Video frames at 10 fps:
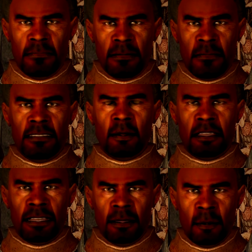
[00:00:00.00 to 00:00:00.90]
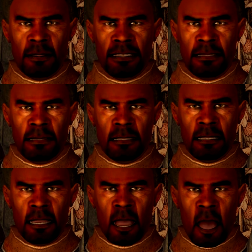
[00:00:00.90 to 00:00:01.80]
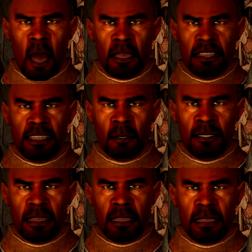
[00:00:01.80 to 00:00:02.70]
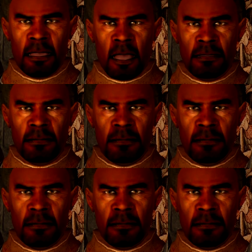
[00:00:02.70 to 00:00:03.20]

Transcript: probably with a sword. Nothing you can't handle.